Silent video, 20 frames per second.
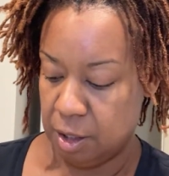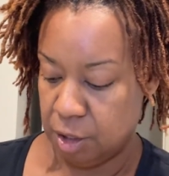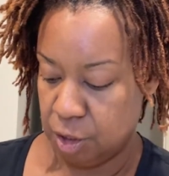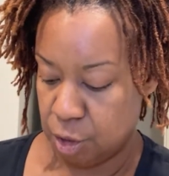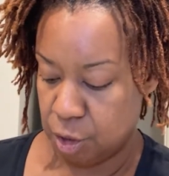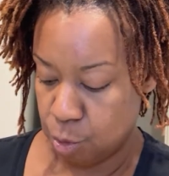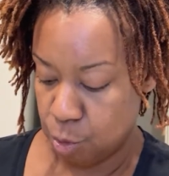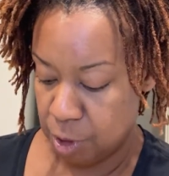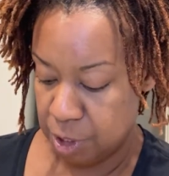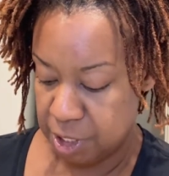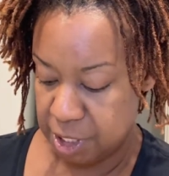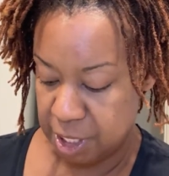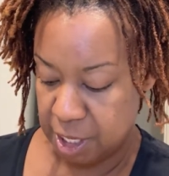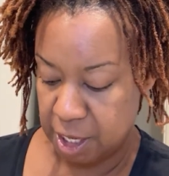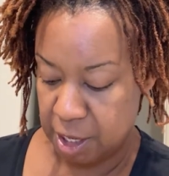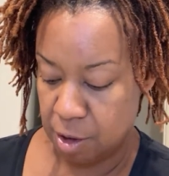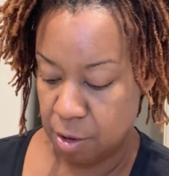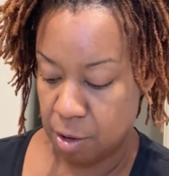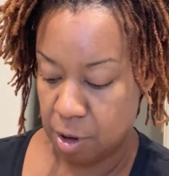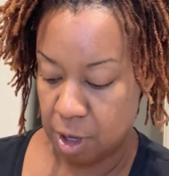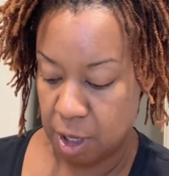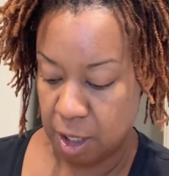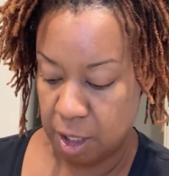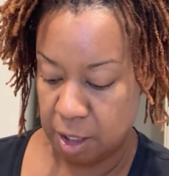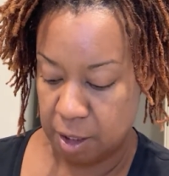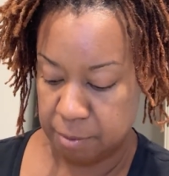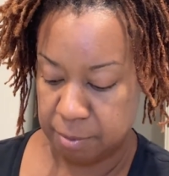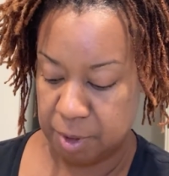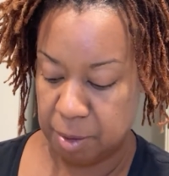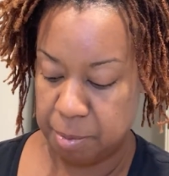20 or
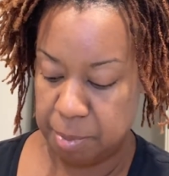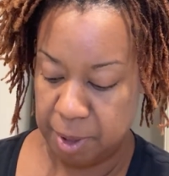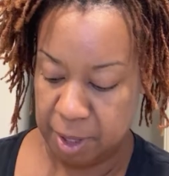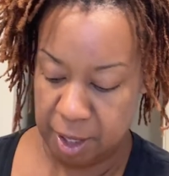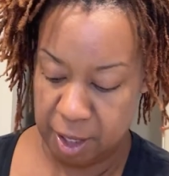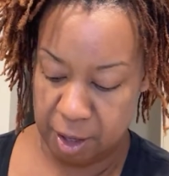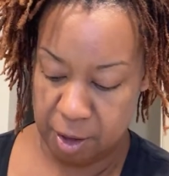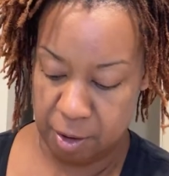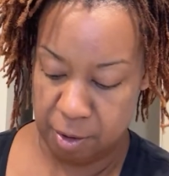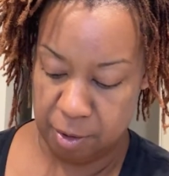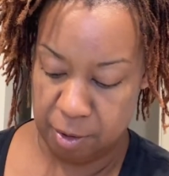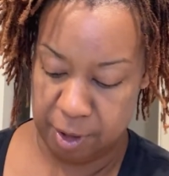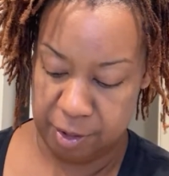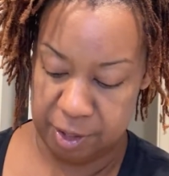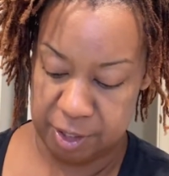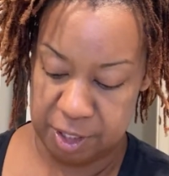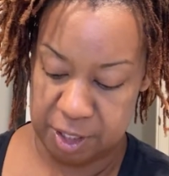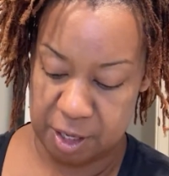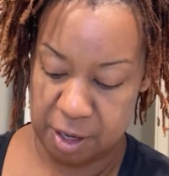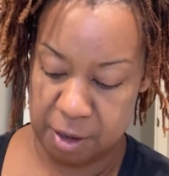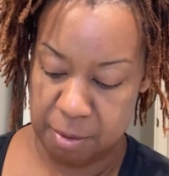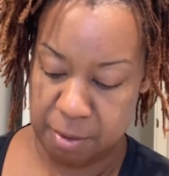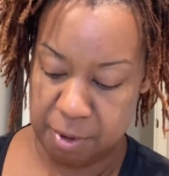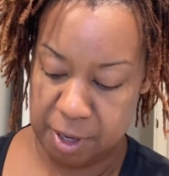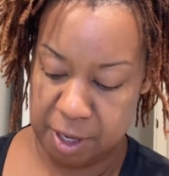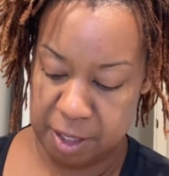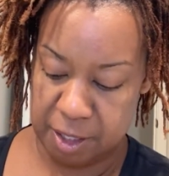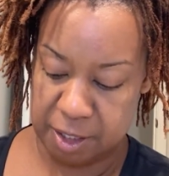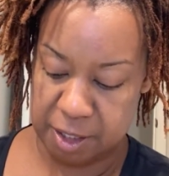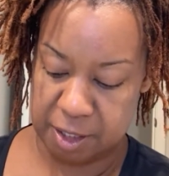up, depending on the
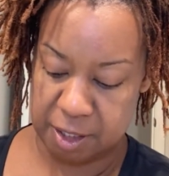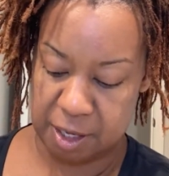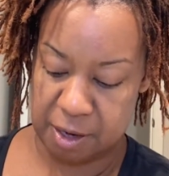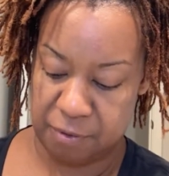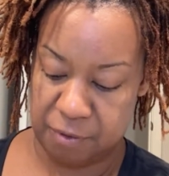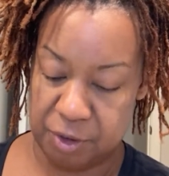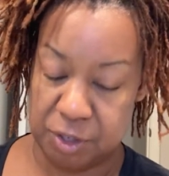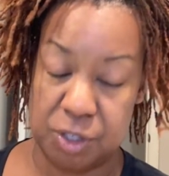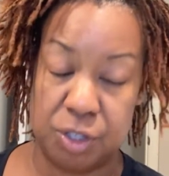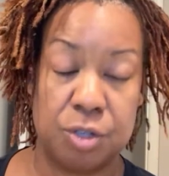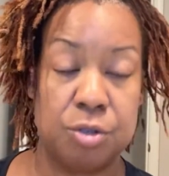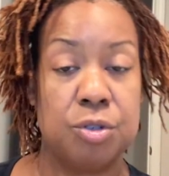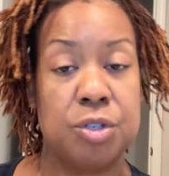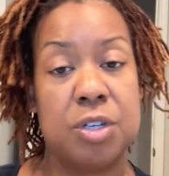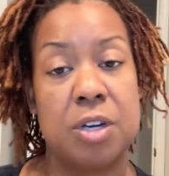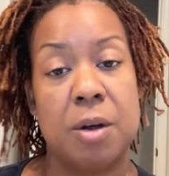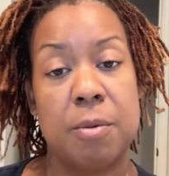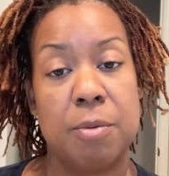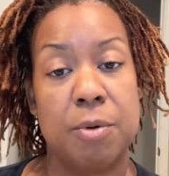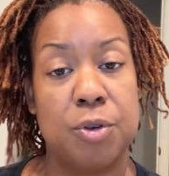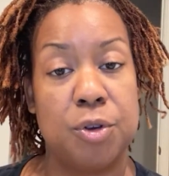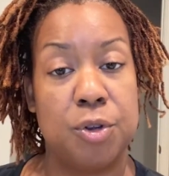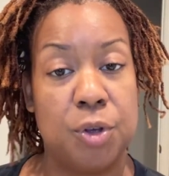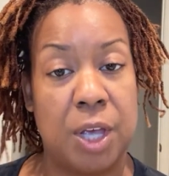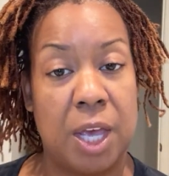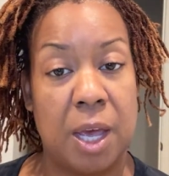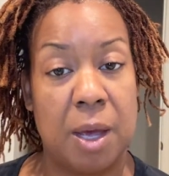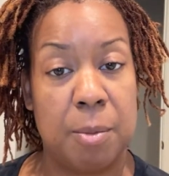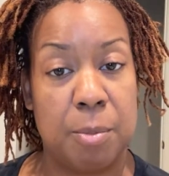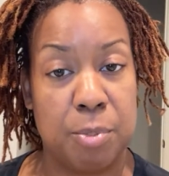stubbornness. If it's too stubborn, you
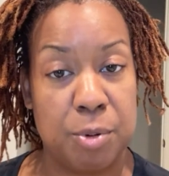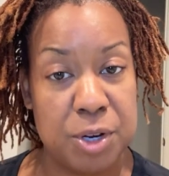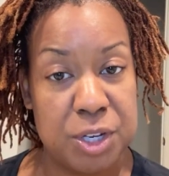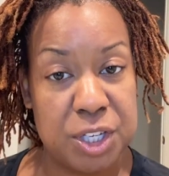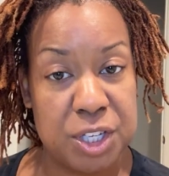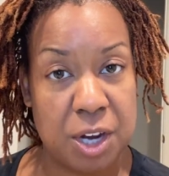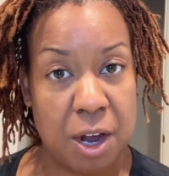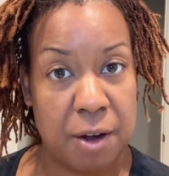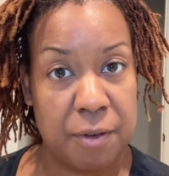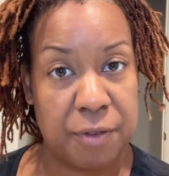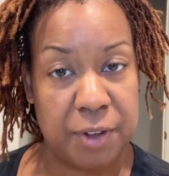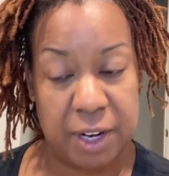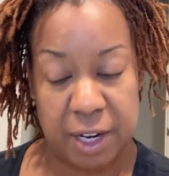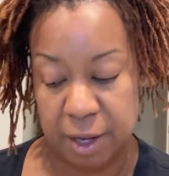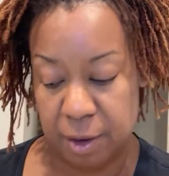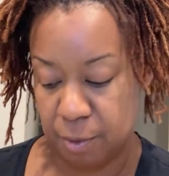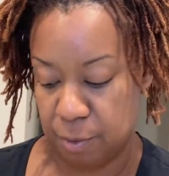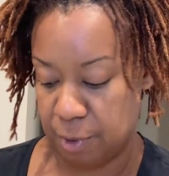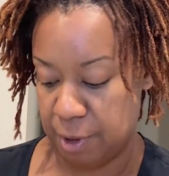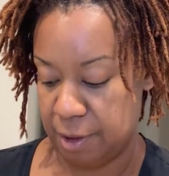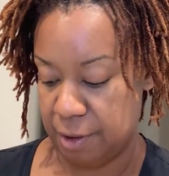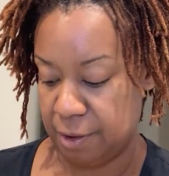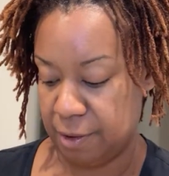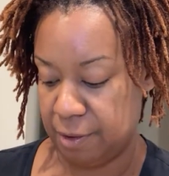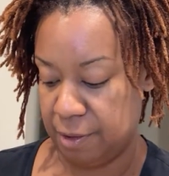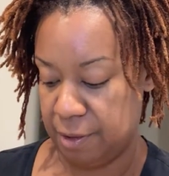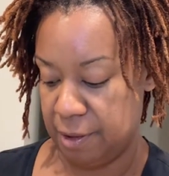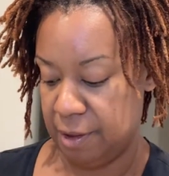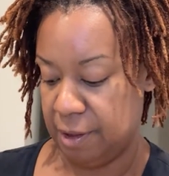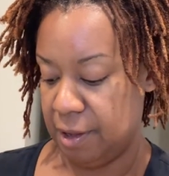can pre-soften it with
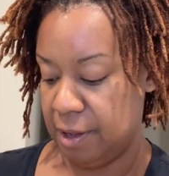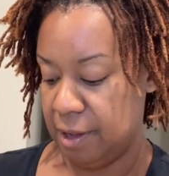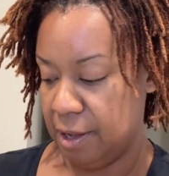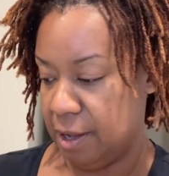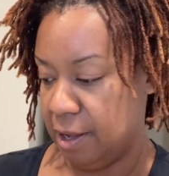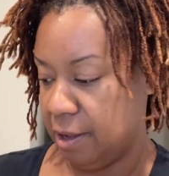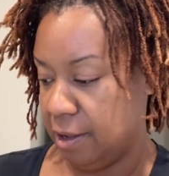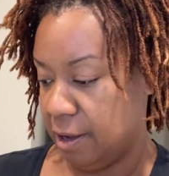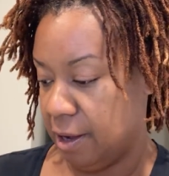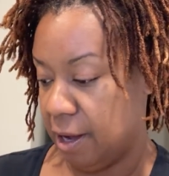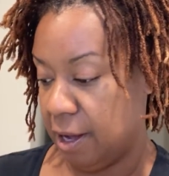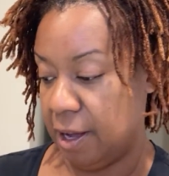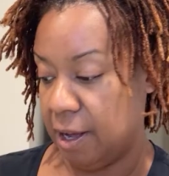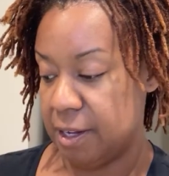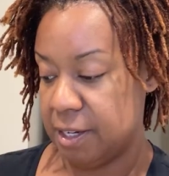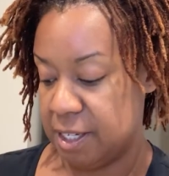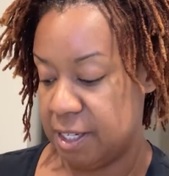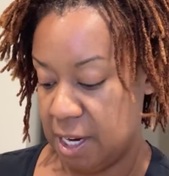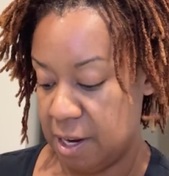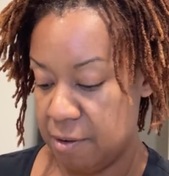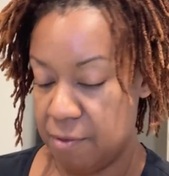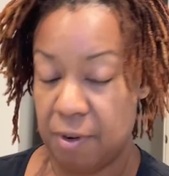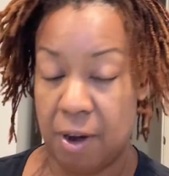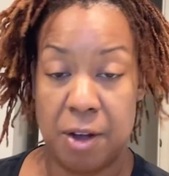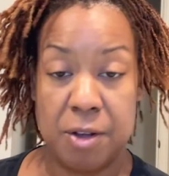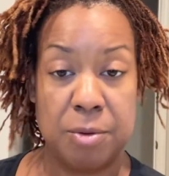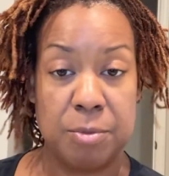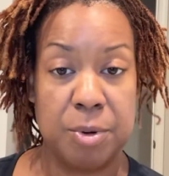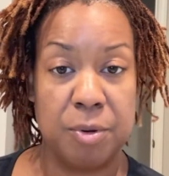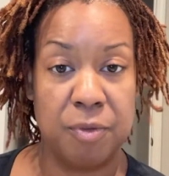10
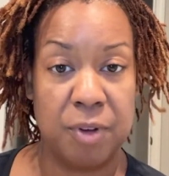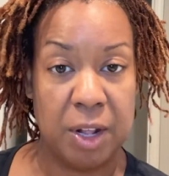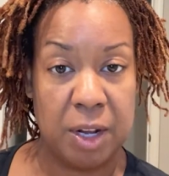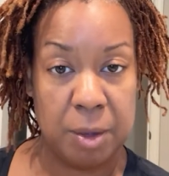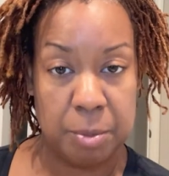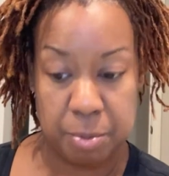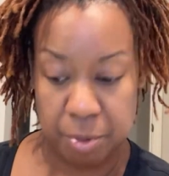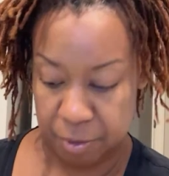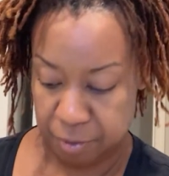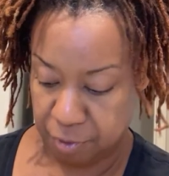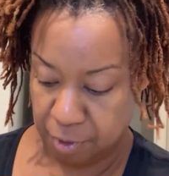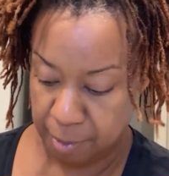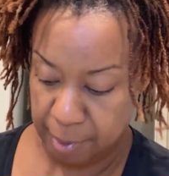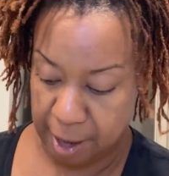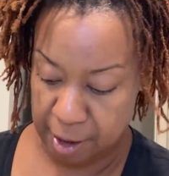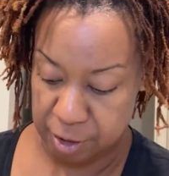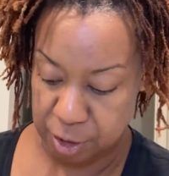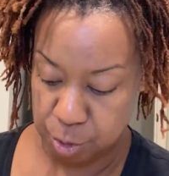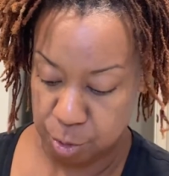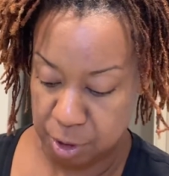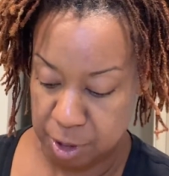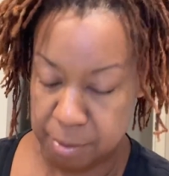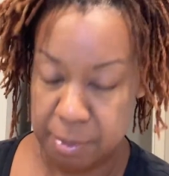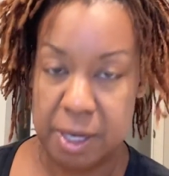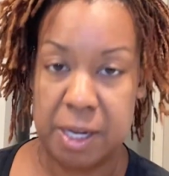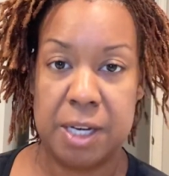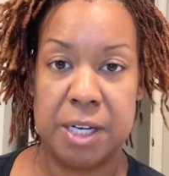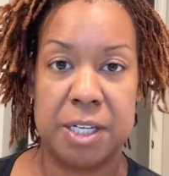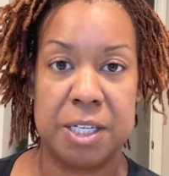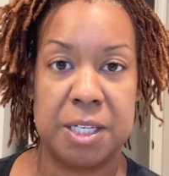volume developer for about 20
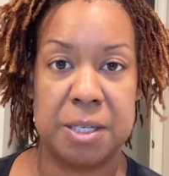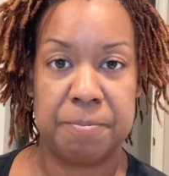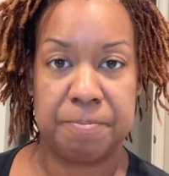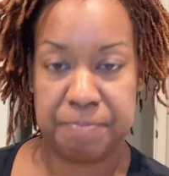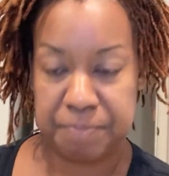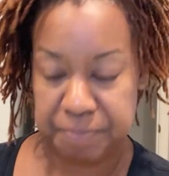minutes.